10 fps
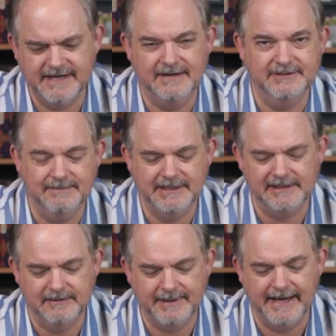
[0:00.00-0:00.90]
kind of in the
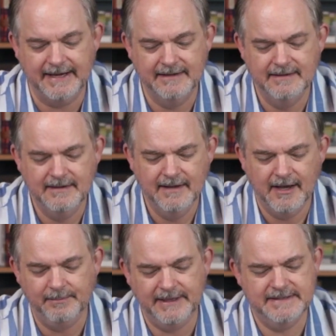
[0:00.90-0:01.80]
middle of the pack.
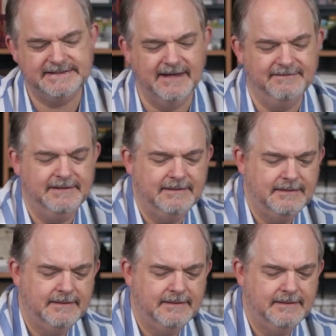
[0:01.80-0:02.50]
I'll play the 7.